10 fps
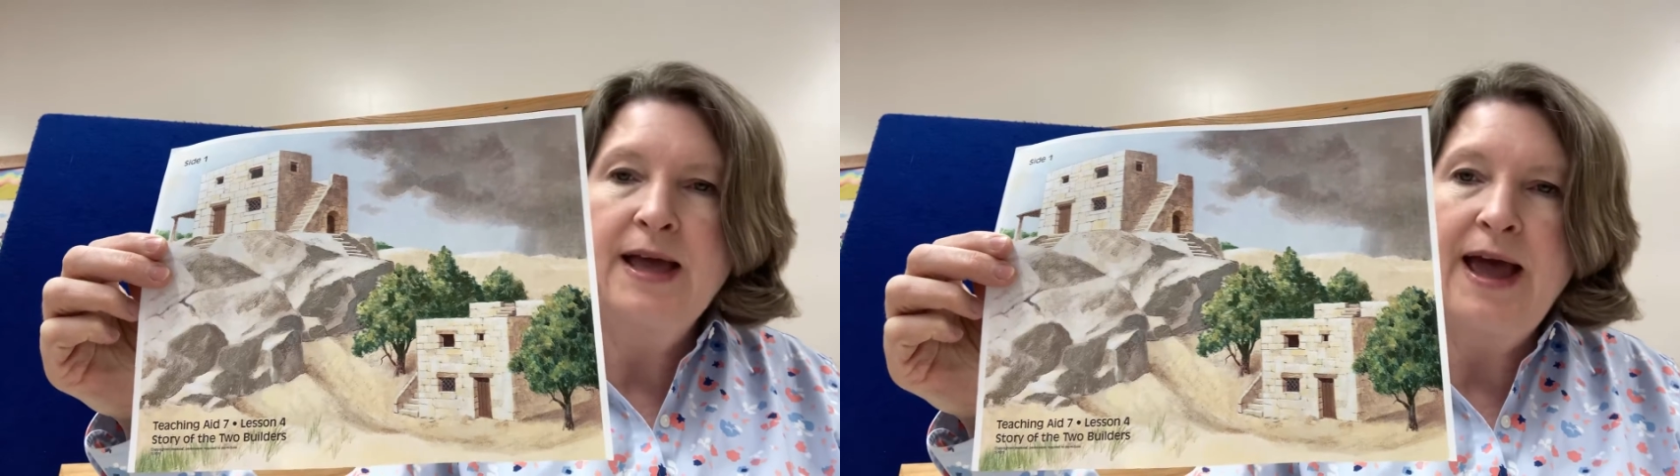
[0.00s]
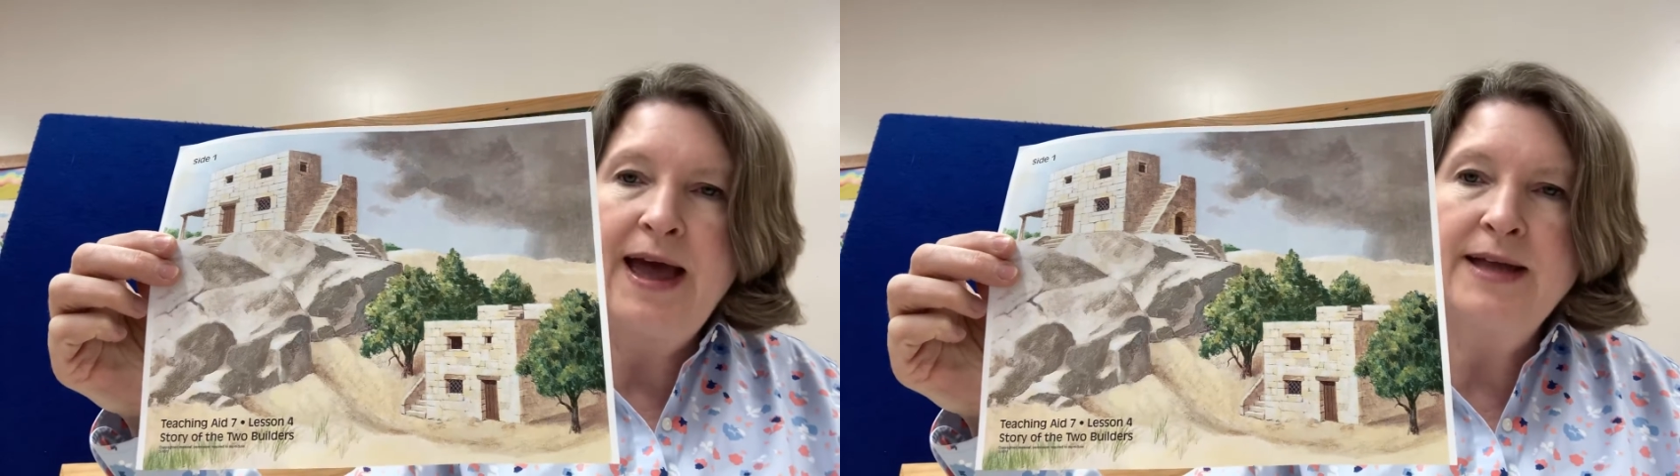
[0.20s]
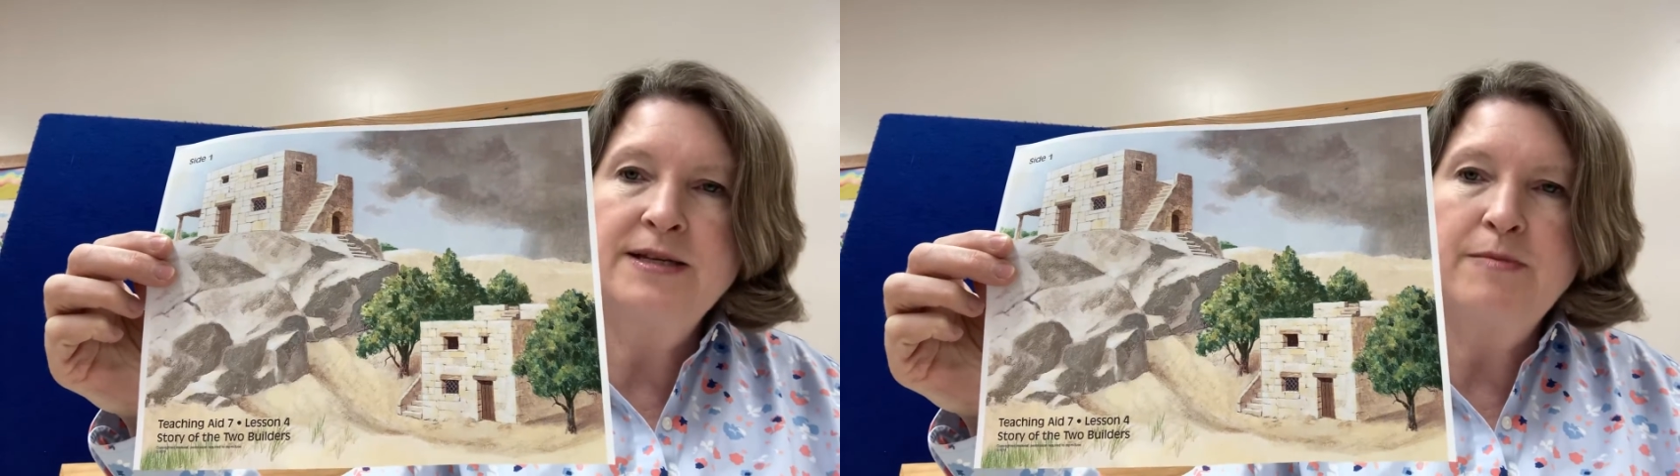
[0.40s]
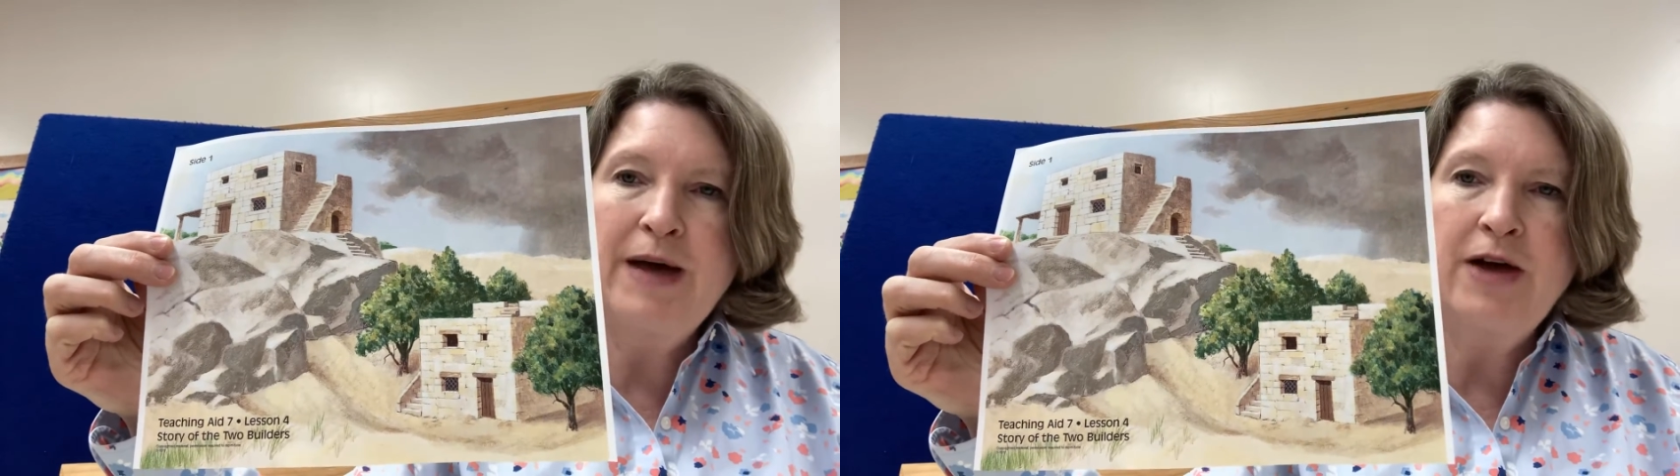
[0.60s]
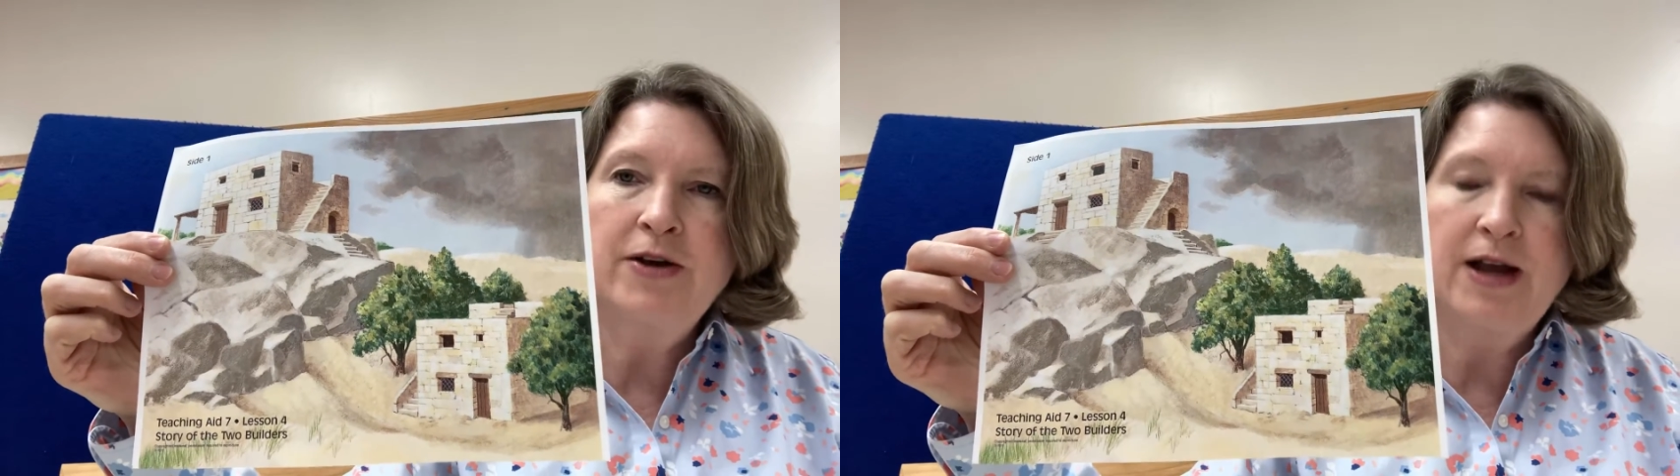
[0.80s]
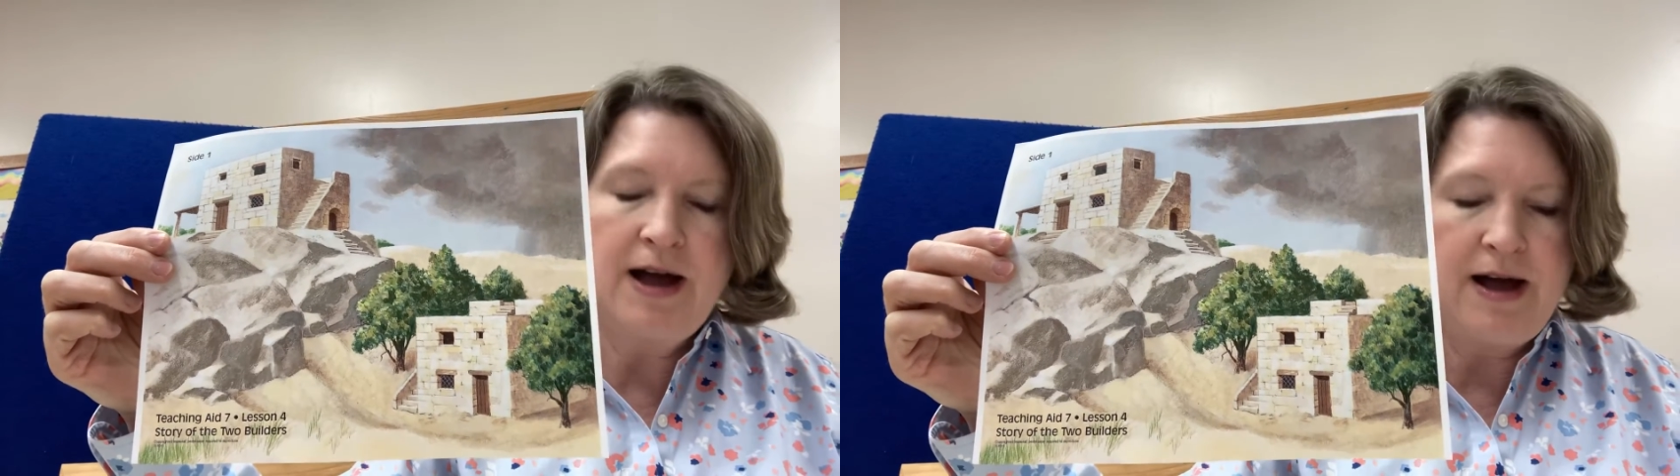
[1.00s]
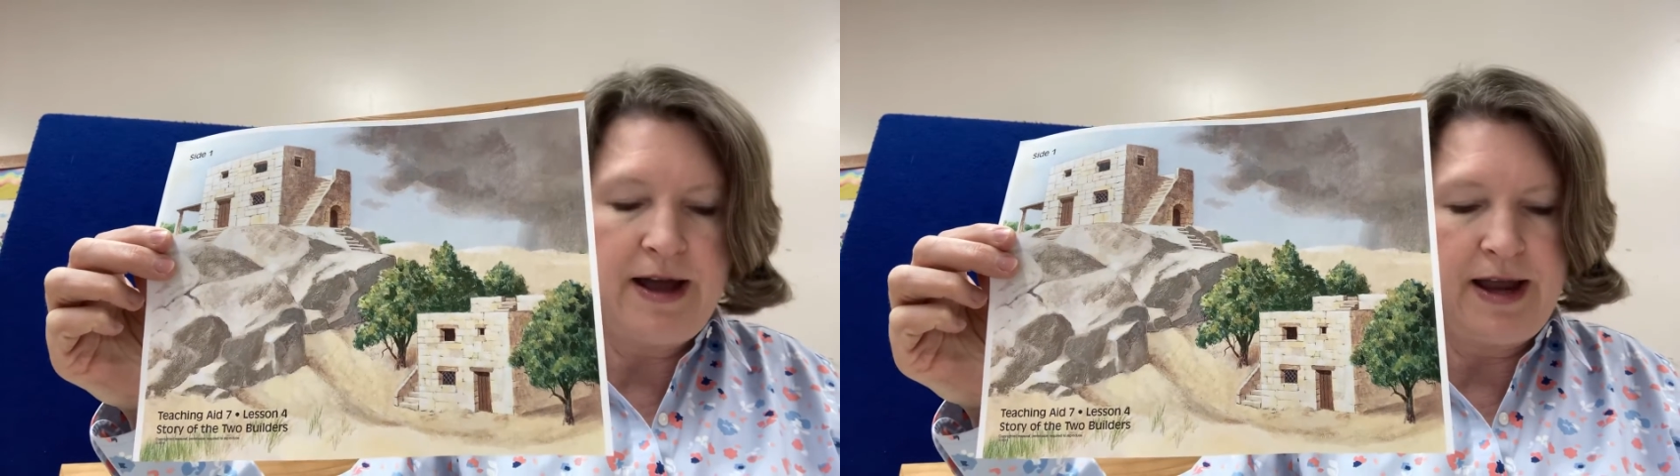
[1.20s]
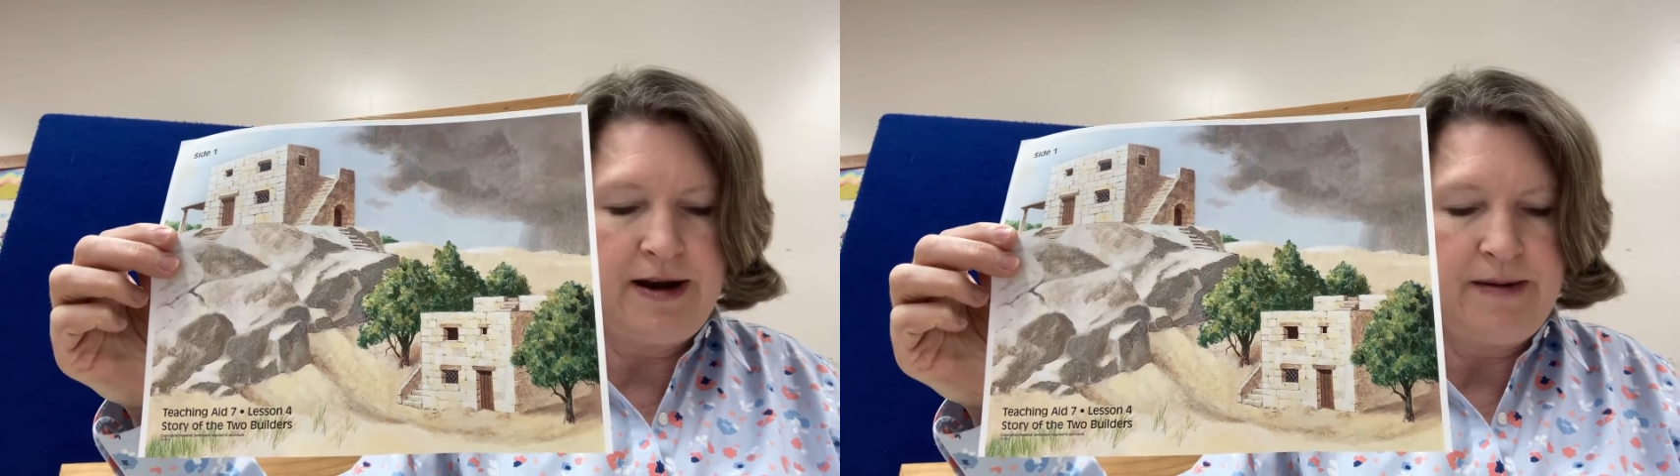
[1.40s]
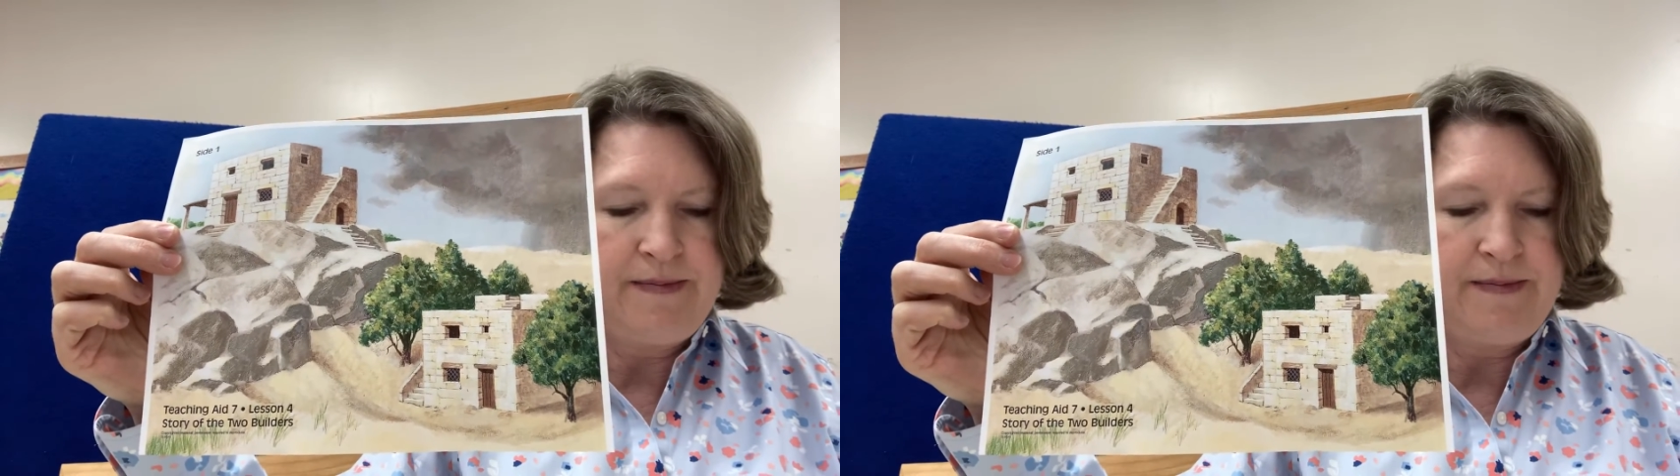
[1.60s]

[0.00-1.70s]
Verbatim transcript: and about God.